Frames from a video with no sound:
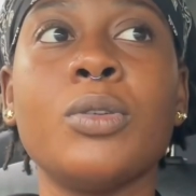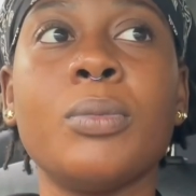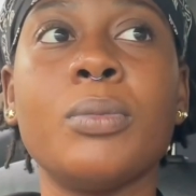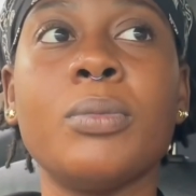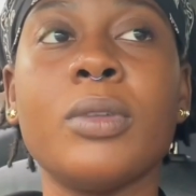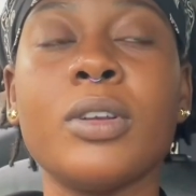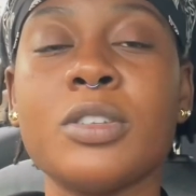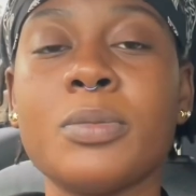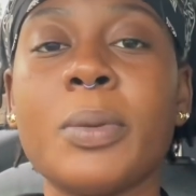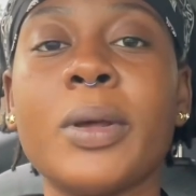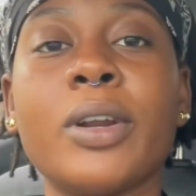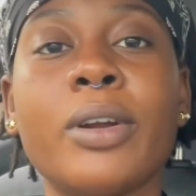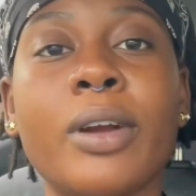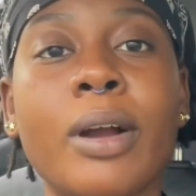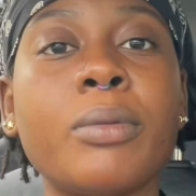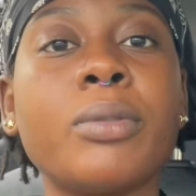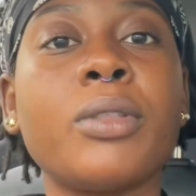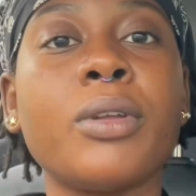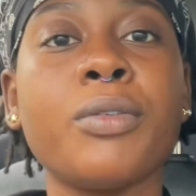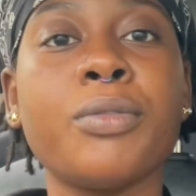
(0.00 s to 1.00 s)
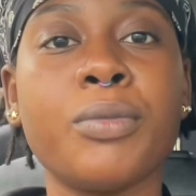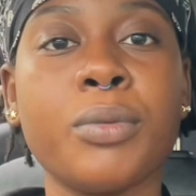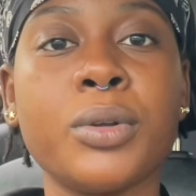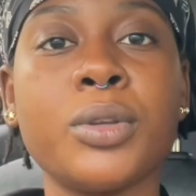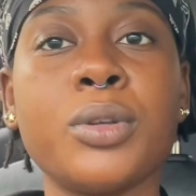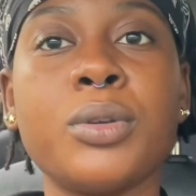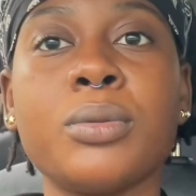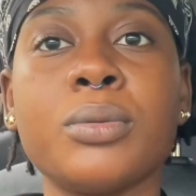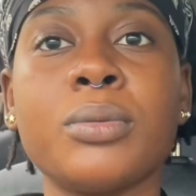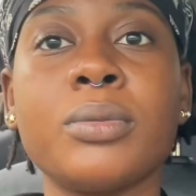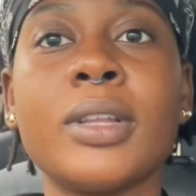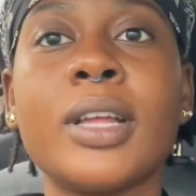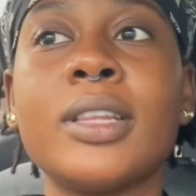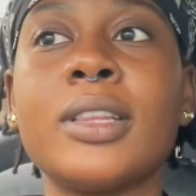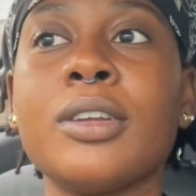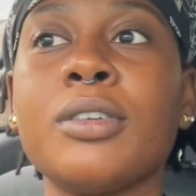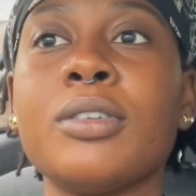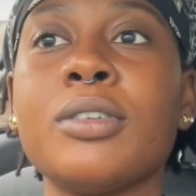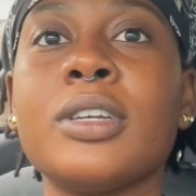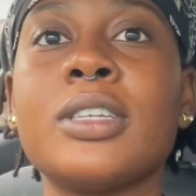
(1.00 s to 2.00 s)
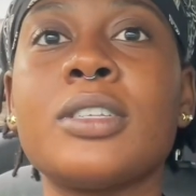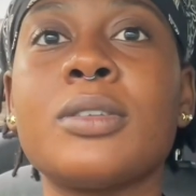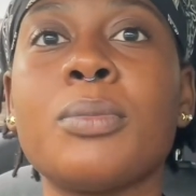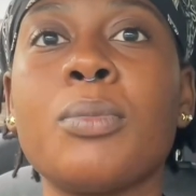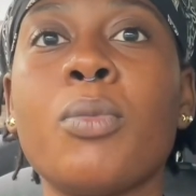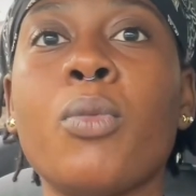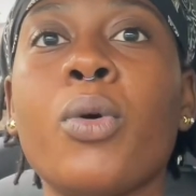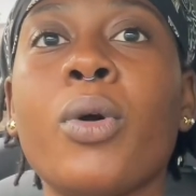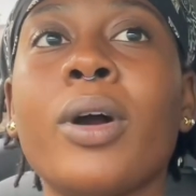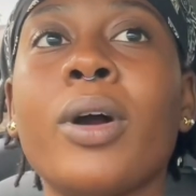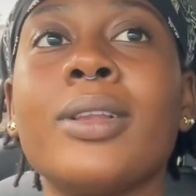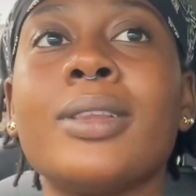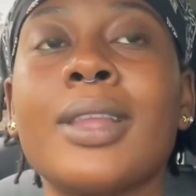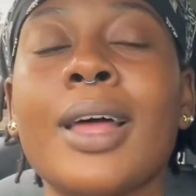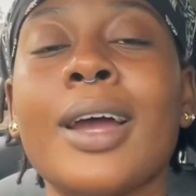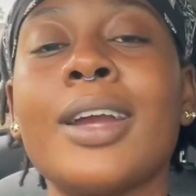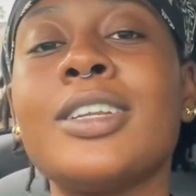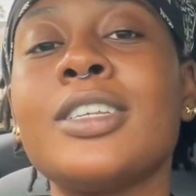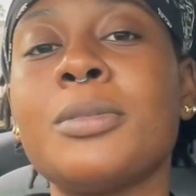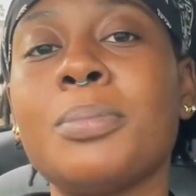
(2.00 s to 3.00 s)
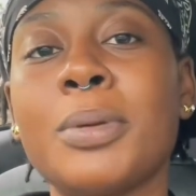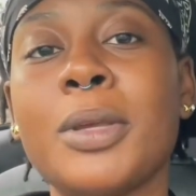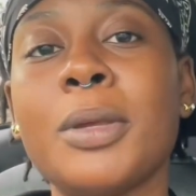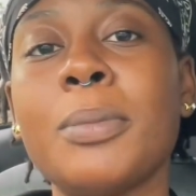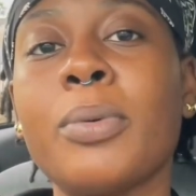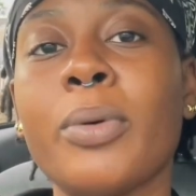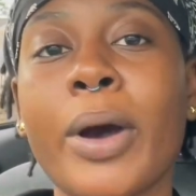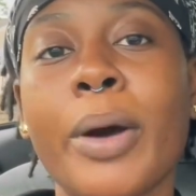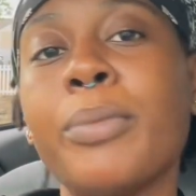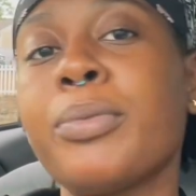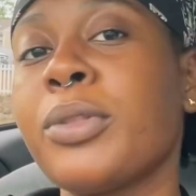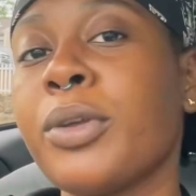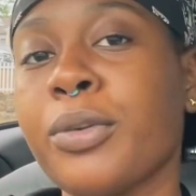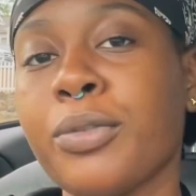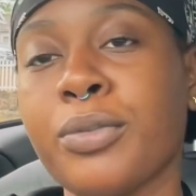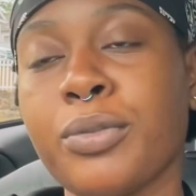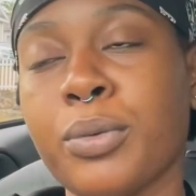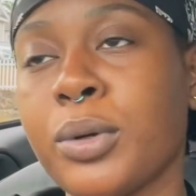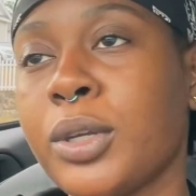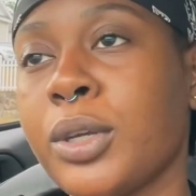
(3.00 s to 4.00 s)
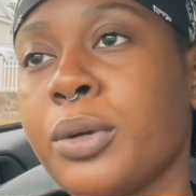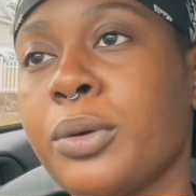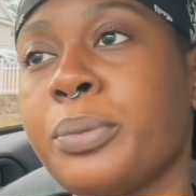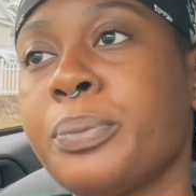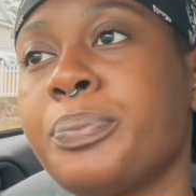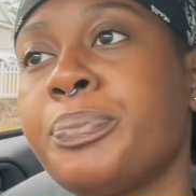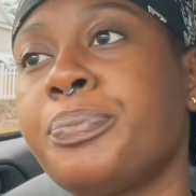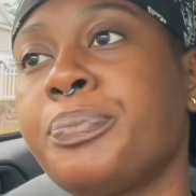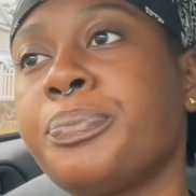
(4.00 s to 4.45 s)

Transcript: there's better out there for you that there is more aligned people out there for you